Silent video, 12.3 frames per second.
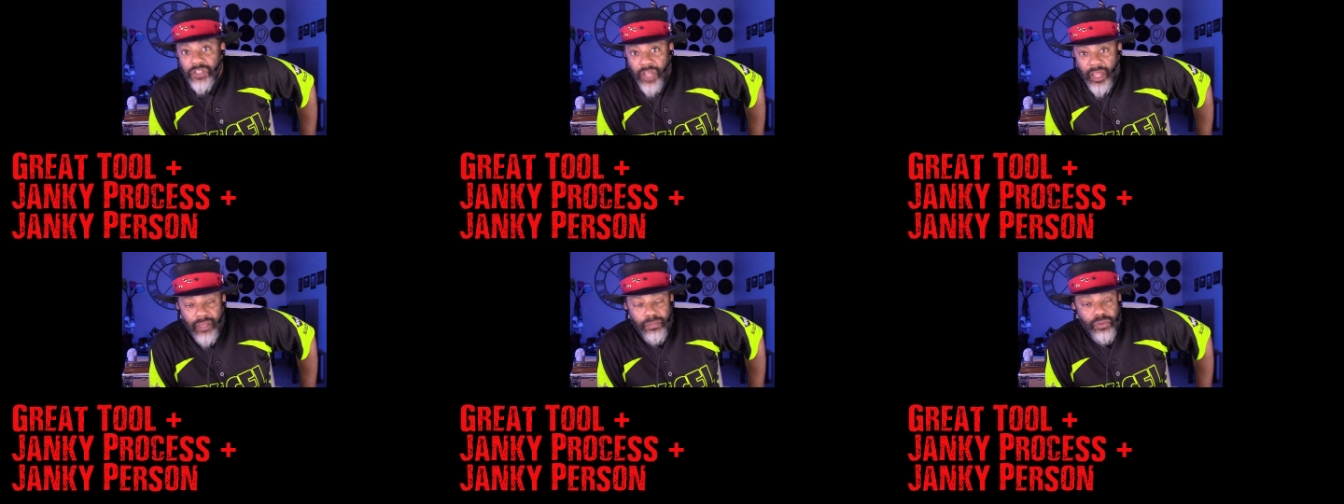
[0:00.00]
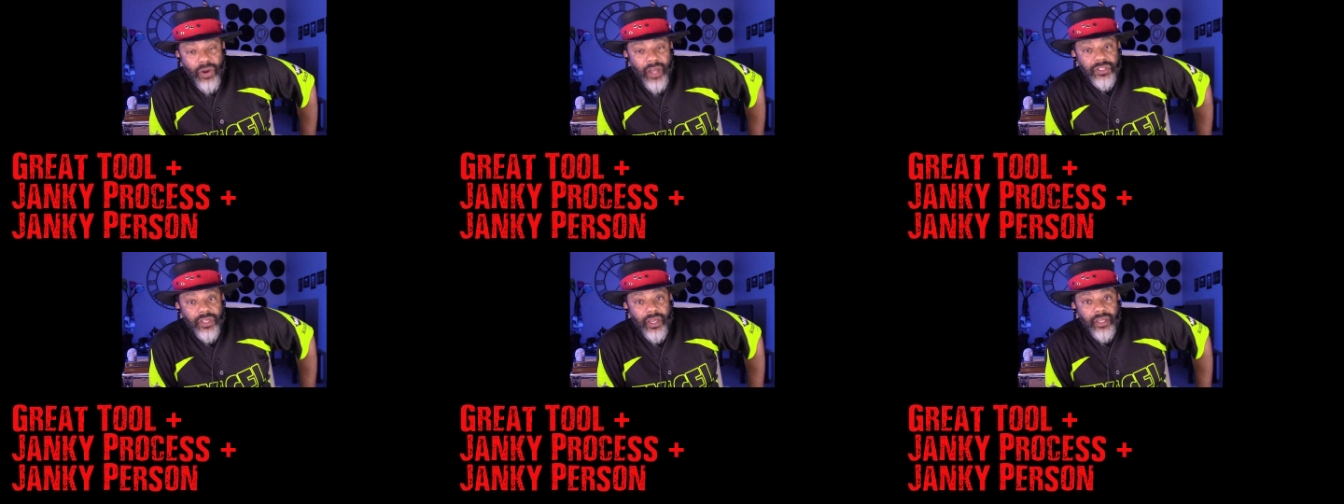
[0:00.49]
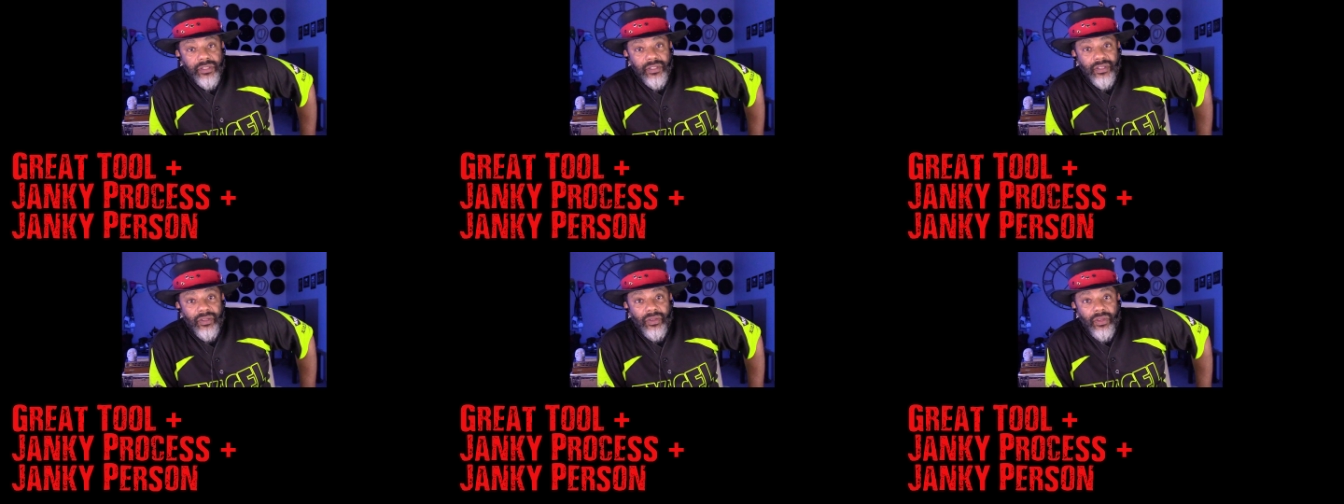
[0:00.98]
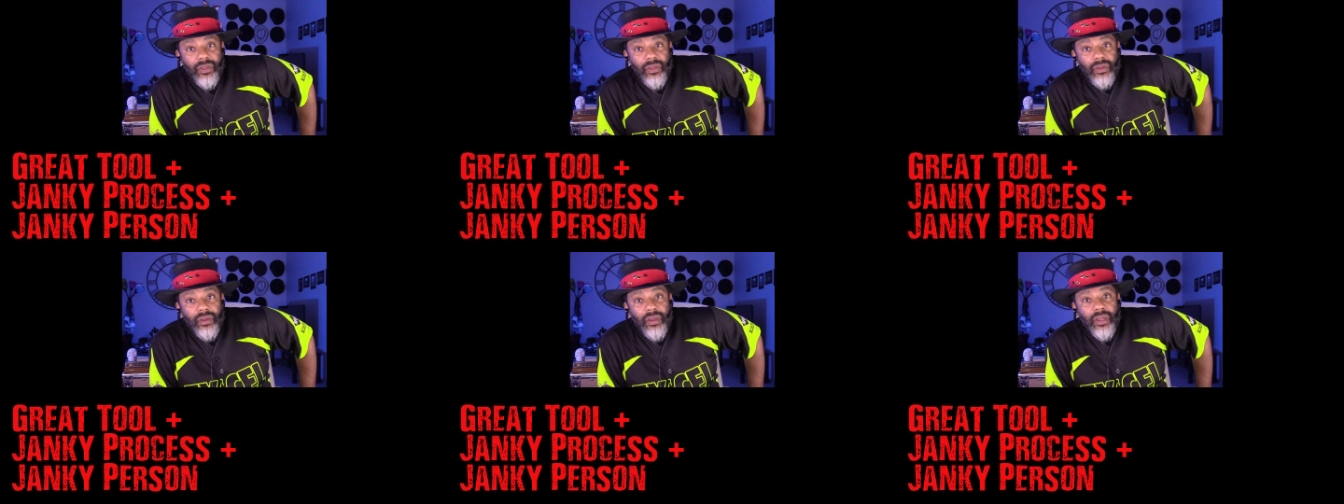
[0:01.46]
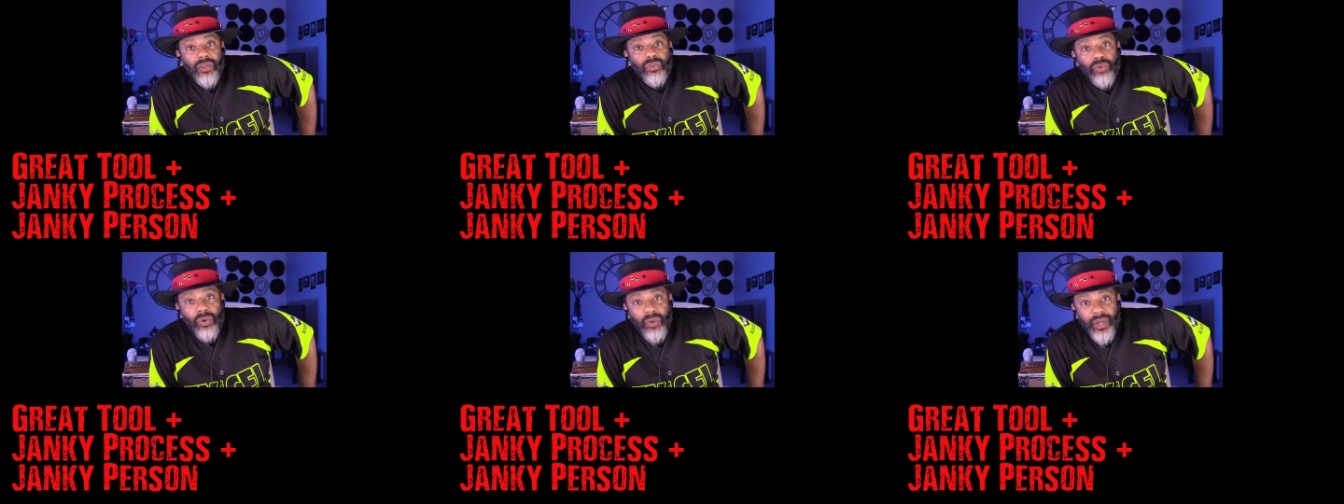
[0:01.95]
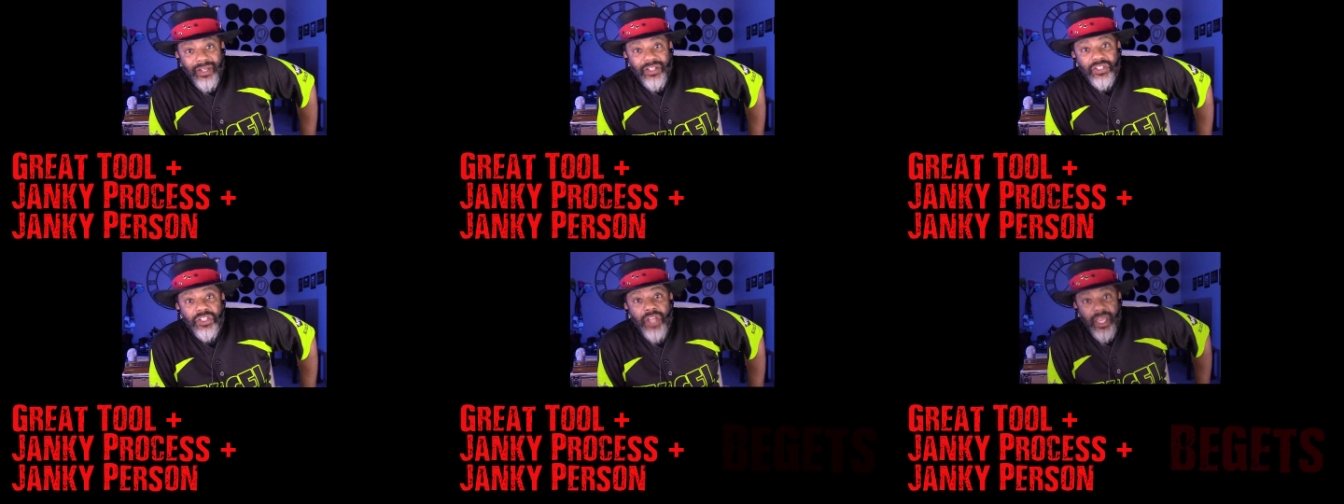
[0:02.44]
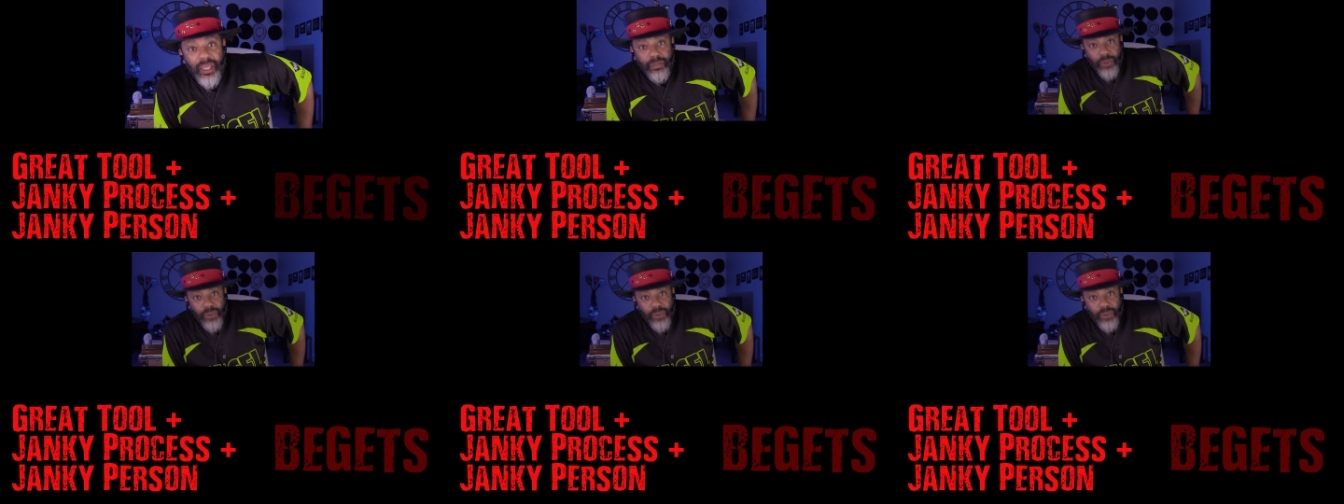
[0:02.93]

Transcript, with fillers: janky process, and you throw in a janky